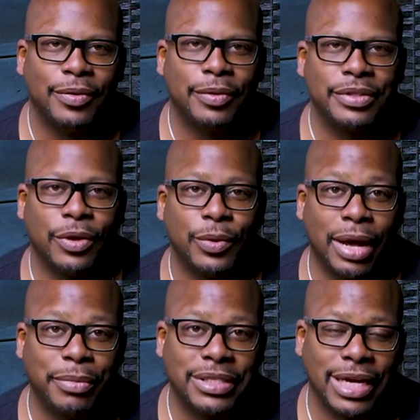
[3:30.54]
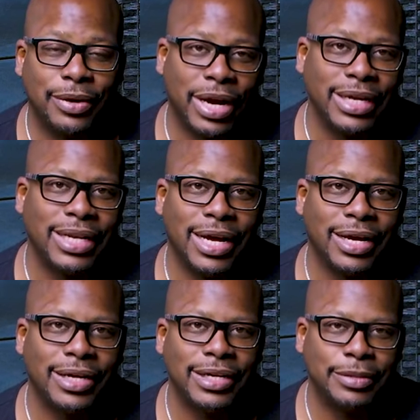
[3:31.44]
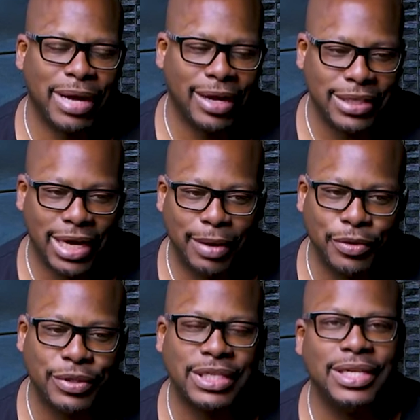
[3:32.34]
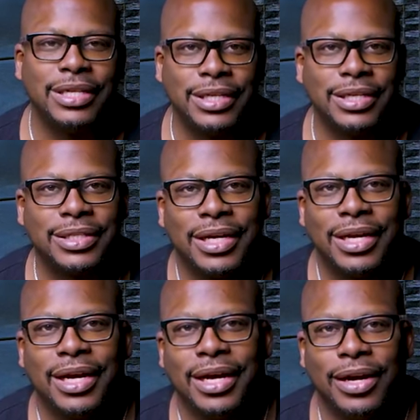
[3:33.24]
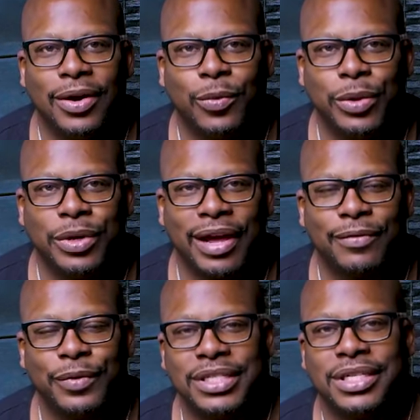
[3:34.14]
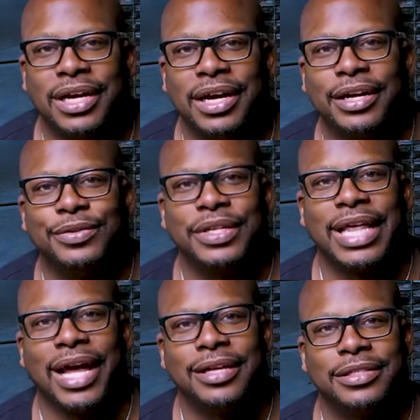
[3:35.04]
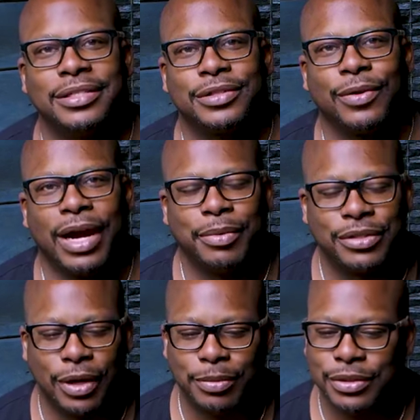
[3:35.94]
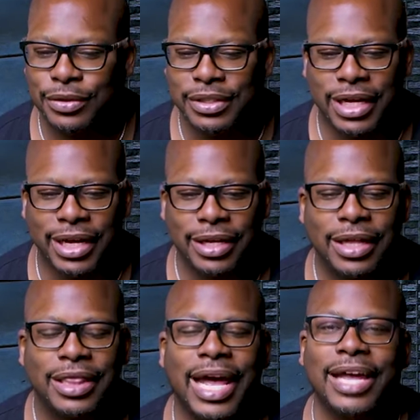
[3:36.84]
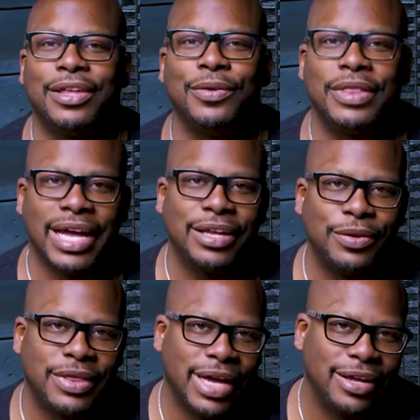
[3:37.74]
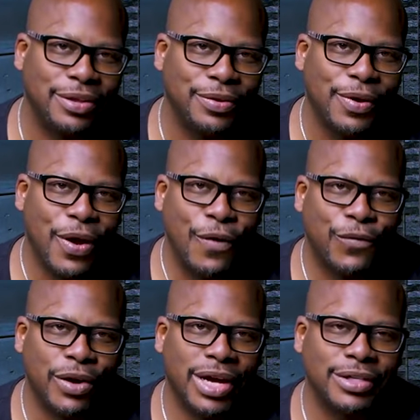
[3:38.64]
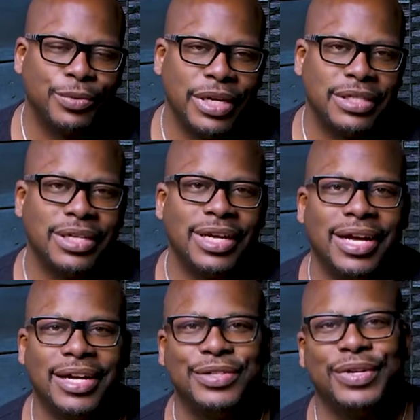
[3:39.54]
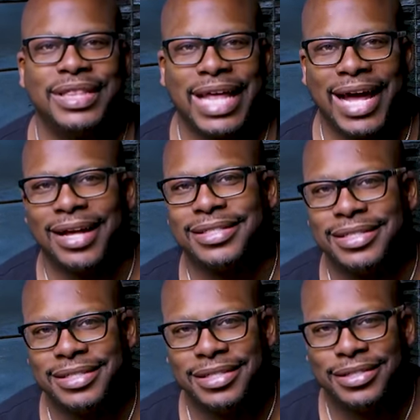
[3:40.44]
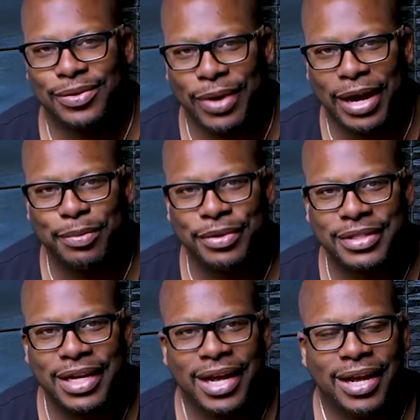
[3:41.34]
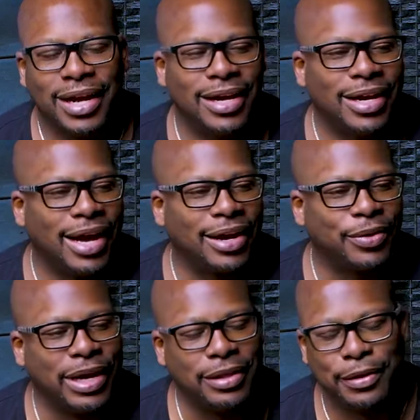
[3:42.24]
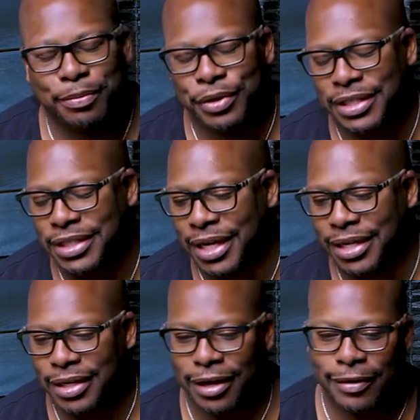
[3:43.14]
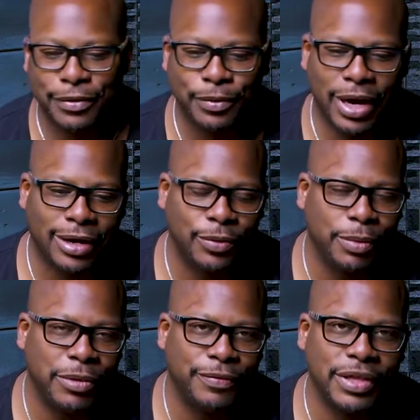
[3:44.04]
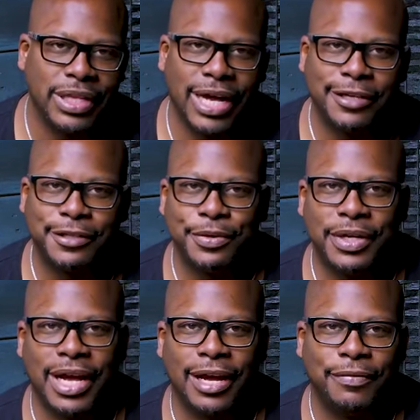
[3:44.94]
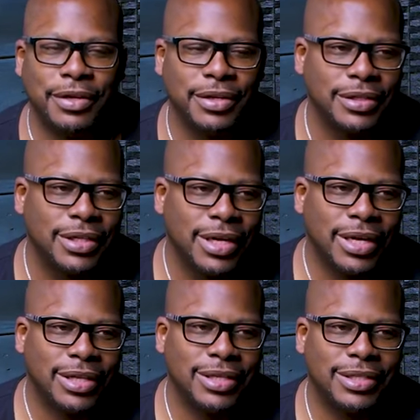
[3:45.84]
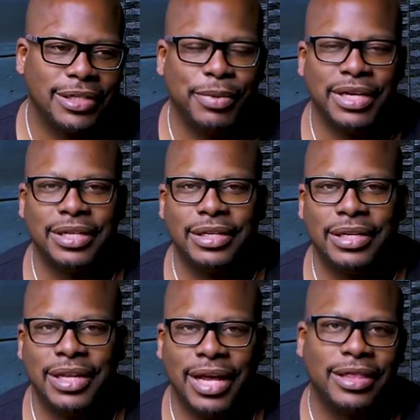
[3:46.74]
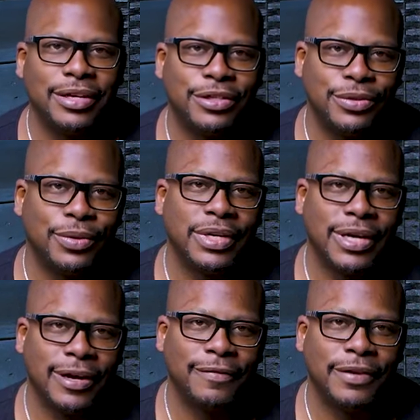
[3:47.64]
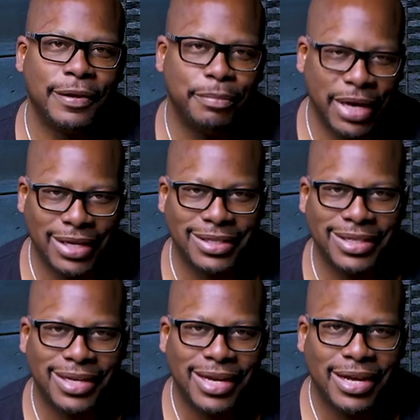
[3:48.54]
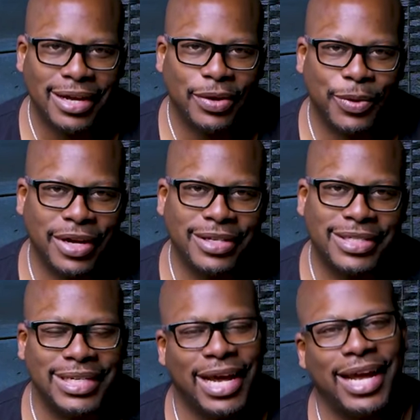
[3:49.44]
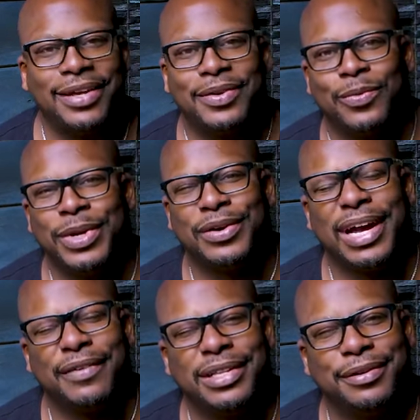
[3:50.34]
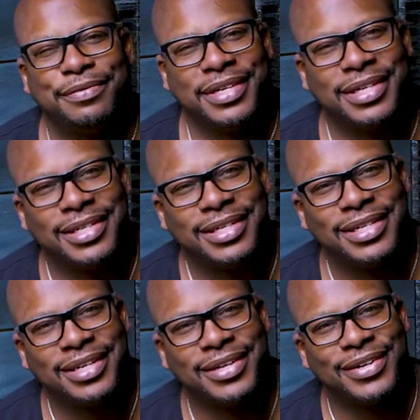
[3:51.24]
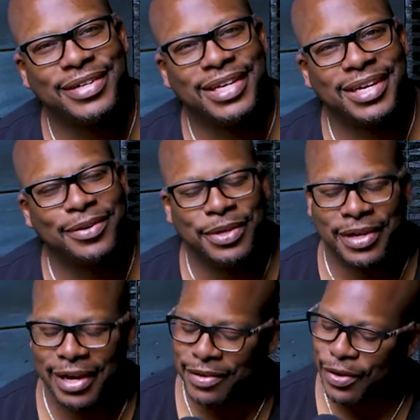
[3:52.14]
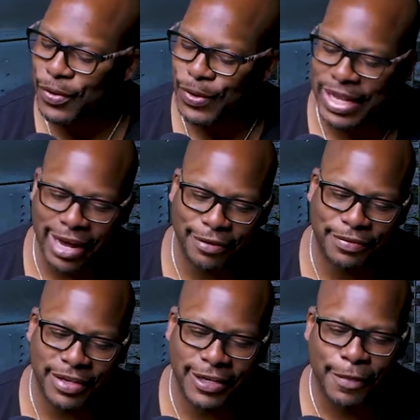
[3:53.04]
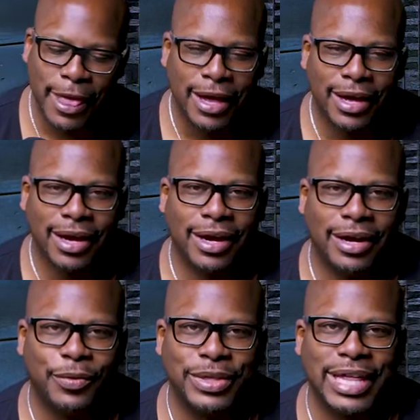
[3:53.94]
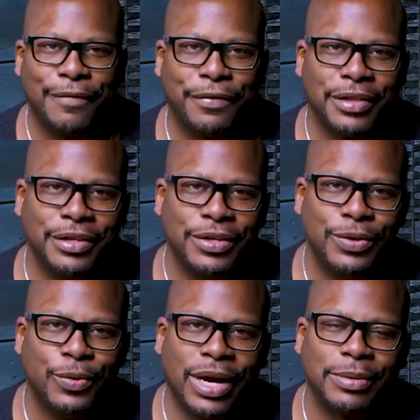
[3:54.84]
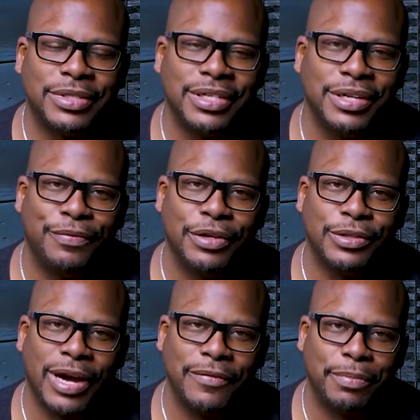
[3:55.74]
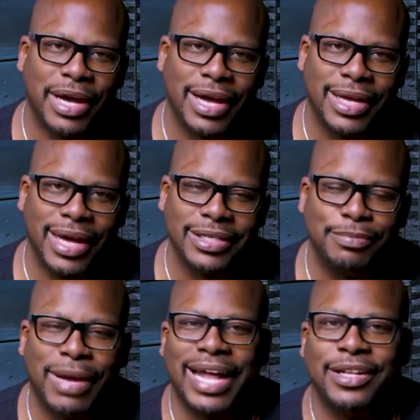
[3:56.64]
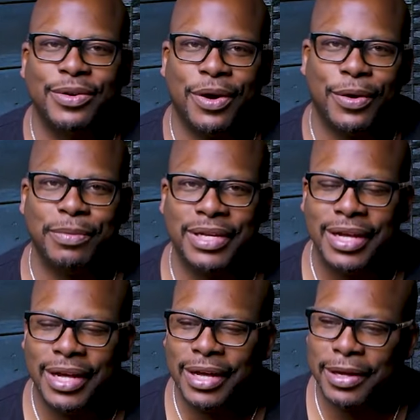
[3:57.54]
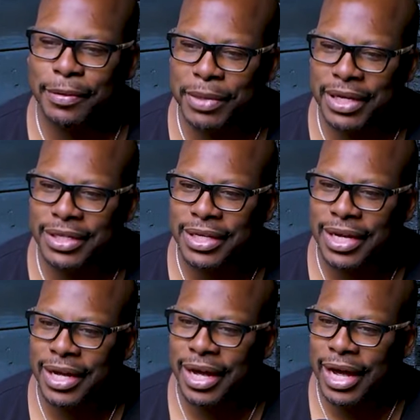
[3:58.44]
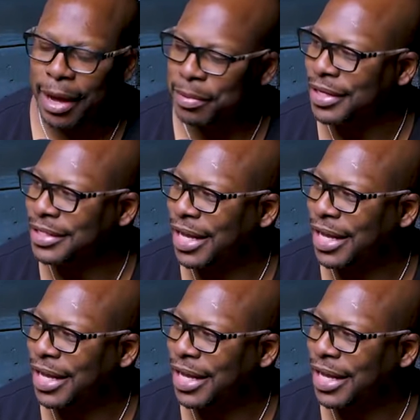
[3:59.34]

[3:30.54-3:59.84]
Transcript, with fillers: So what I'm gonna say right now is by the time you see this, uh, we would have reached one hundred thousand subscribers. So I'm just gonna say thank you, thank you, thank you for us reaching one hundred thousand subscribers. Uh, I greatly appreciate y'all for rocking with me for the last two and a half years. This has been nothing short of amazing. Well, today we're gonna have a little fun. Oh yeah, we're gonna have a whole lot of fun. Uh, without further ado, welcome to the Dear Future Wifey podcast. My new homie, Camish Hopkins. How